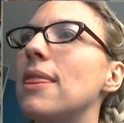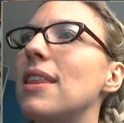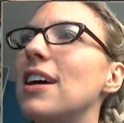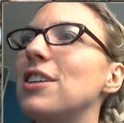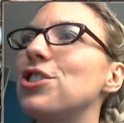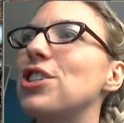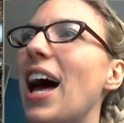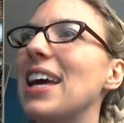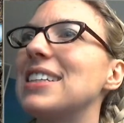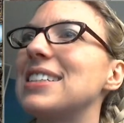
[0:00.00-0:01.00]
There are
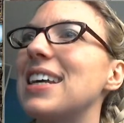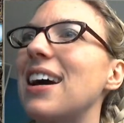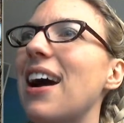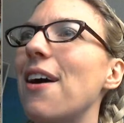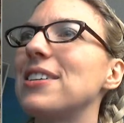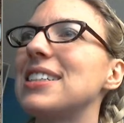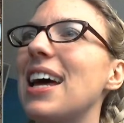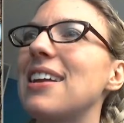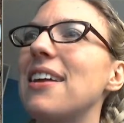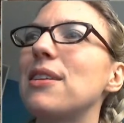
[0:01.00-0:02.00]
giants there. How is
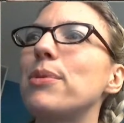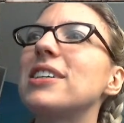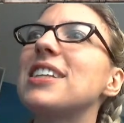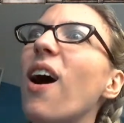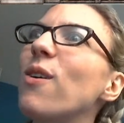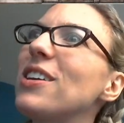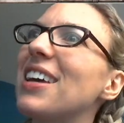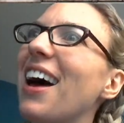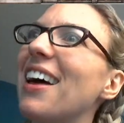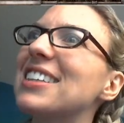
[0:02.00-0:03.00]
that not in the books? Oh
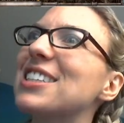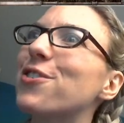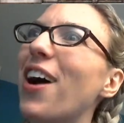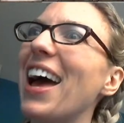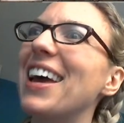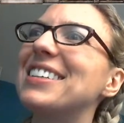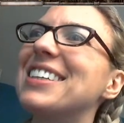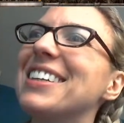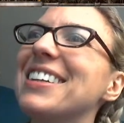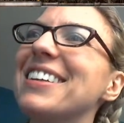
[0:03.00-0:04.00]
yeah, that's
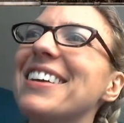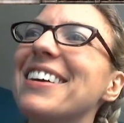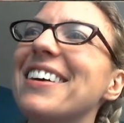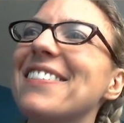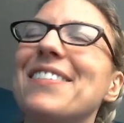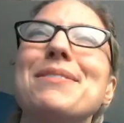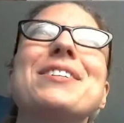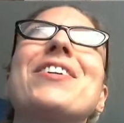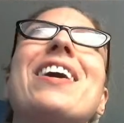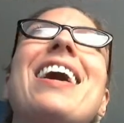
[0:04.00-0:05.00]
right. Almost
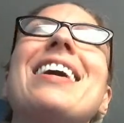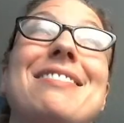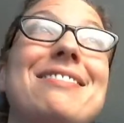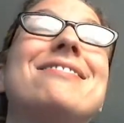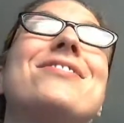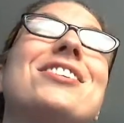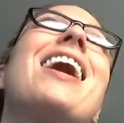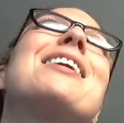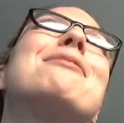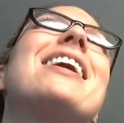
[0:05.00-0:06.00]
forgot. I
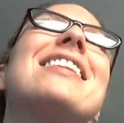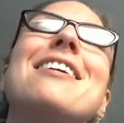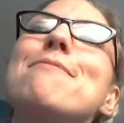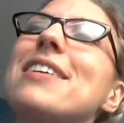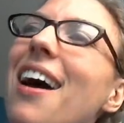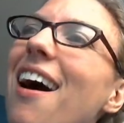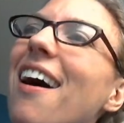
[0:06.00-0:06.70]
forgot about them, but yeah,